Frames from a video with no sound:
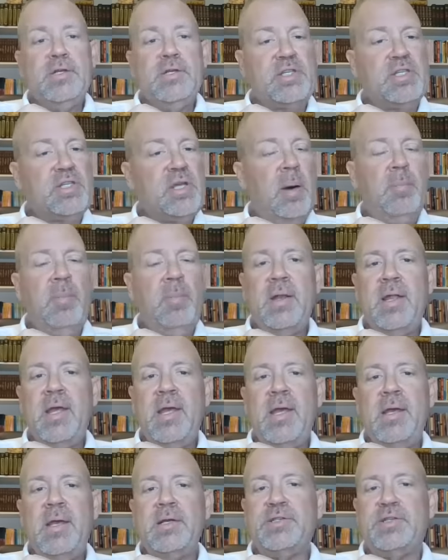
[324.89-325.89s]

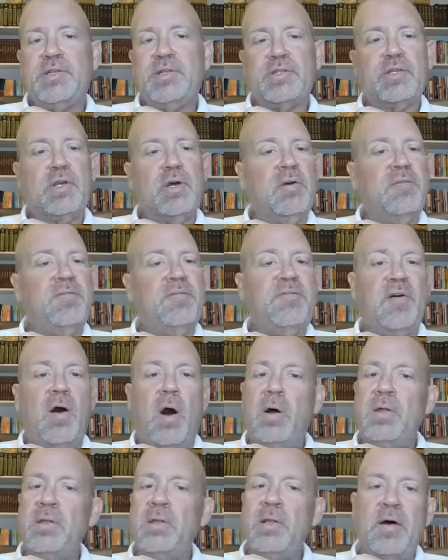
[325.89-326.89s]
somebody is just going to
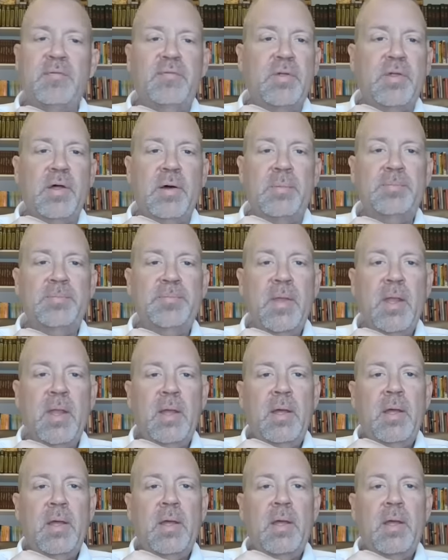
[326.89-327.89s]
fall in love with him